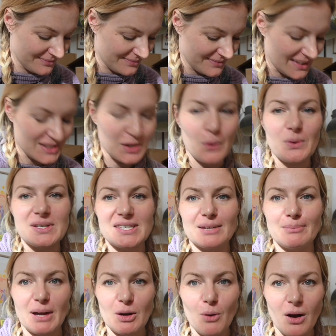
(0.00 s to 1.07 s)
that's always
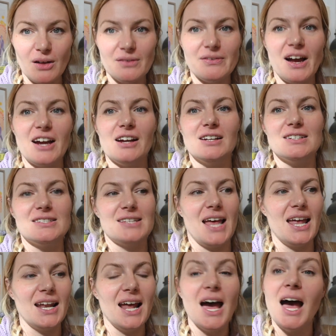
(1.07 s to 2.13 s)
like my qualifier, is
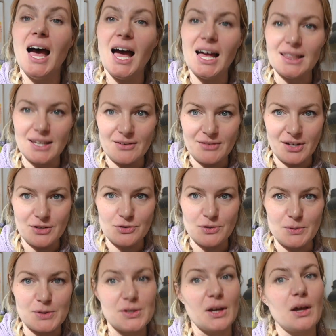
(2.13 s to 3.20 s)
that I love country
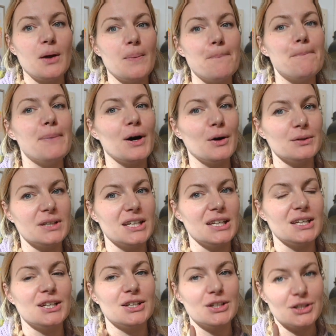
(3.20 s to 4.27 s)
music, but only
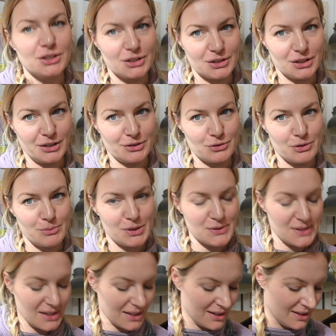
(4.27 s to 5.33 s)
good country
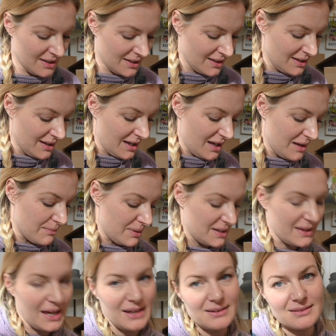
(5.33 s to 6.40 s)
music. And by
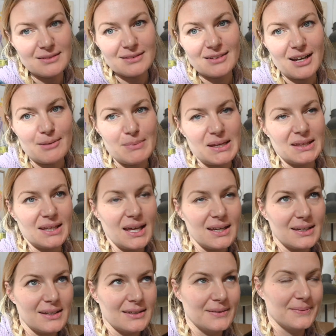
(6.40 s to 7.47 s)
that, I mean
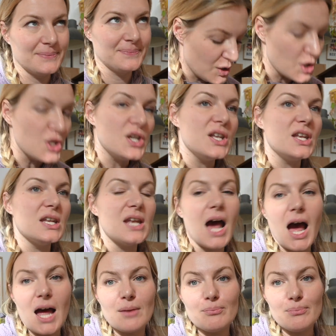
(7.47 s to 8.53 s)
like
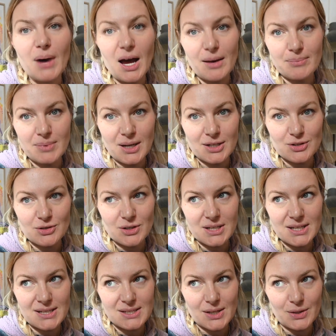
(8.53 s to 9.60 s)
not pop country
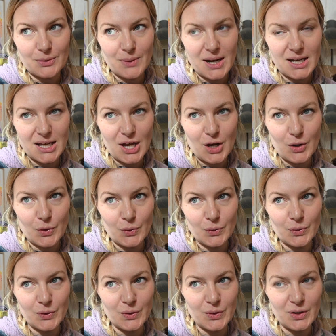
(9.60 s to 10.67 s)
that's on the radio
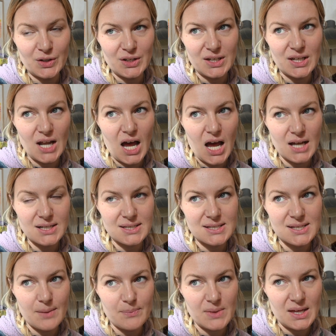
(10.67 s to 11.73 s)
not
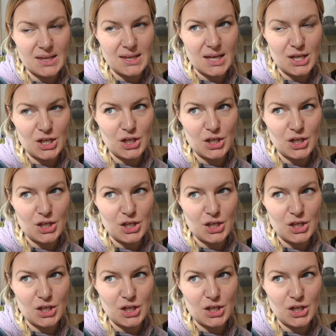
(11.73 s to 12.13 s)
something that